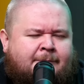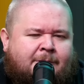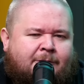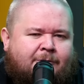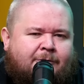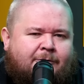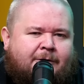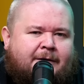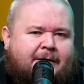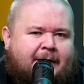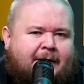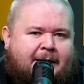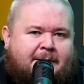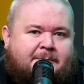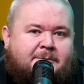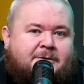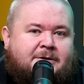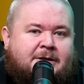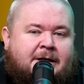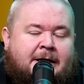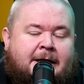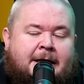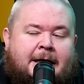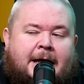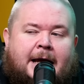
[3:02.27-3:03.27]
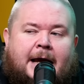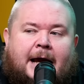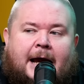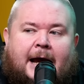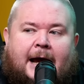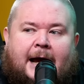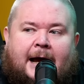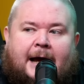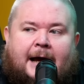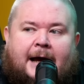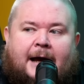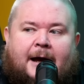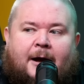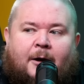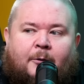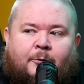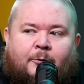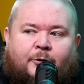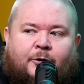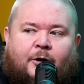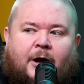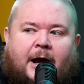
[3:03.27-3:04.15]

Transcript: Great times. Uh, I would